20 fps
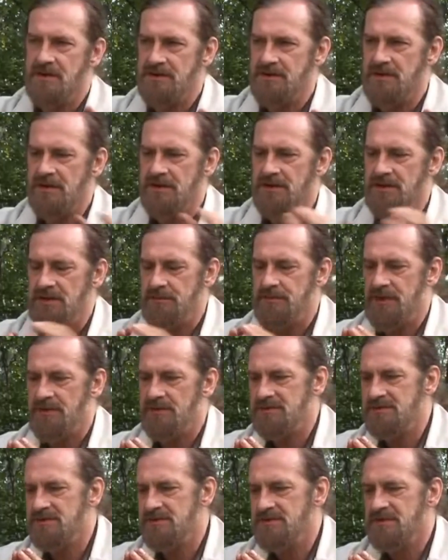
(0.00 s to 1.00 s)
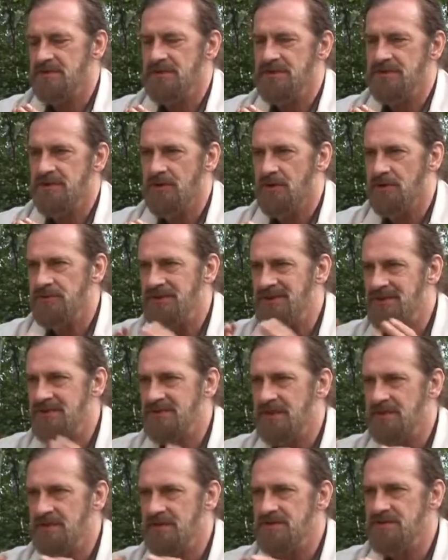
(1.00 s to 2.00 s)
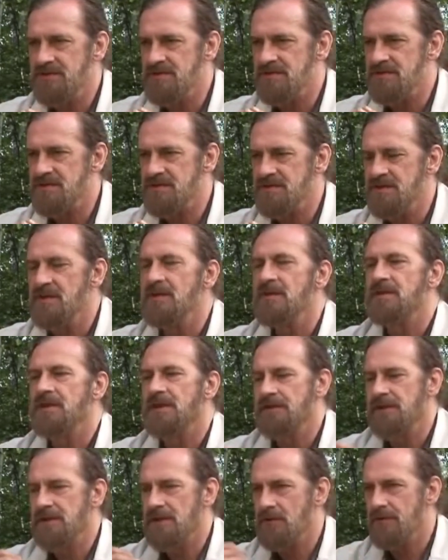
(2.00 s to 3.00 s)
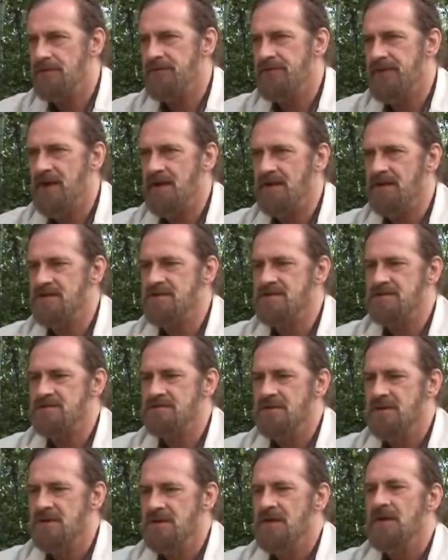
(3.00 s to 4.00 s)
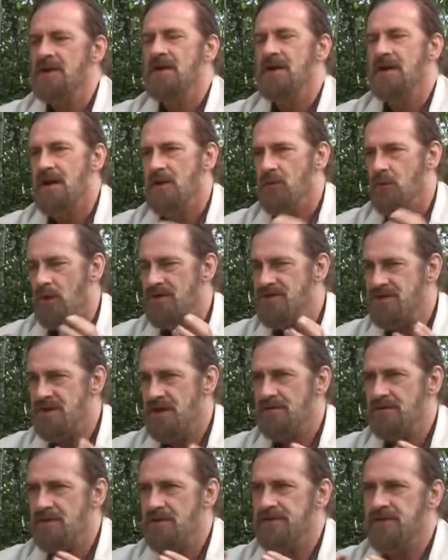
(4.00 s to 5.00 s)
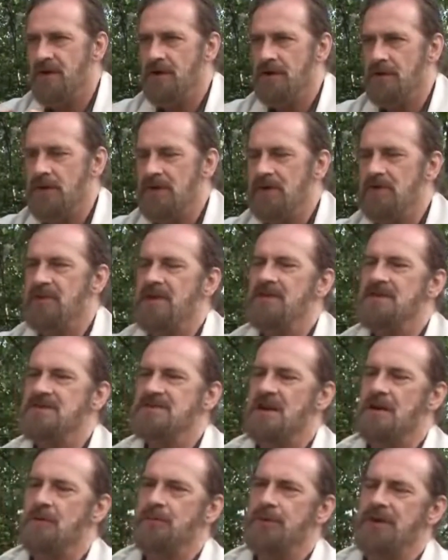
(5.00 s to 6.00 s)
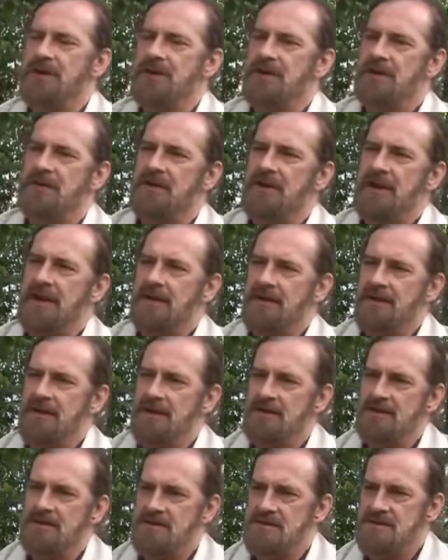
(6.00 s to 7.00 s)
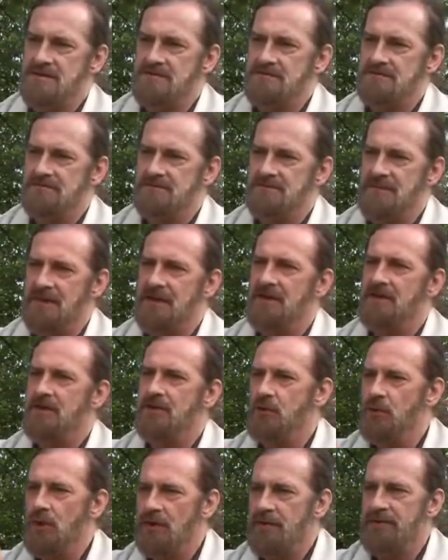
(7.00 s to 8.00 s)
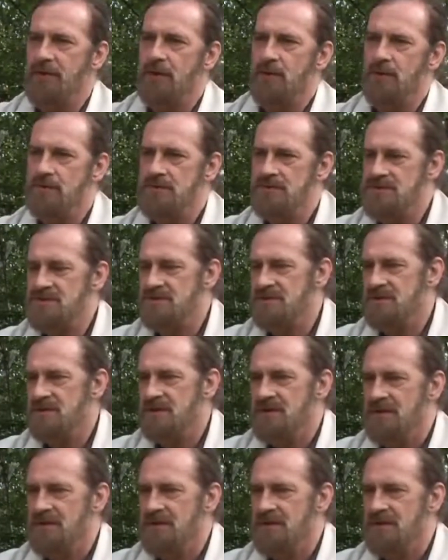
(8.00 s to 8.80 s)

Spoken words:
are talking about is called intelligence. Giving out facts. And once they have the following, then they start bringing in aliens and UFOs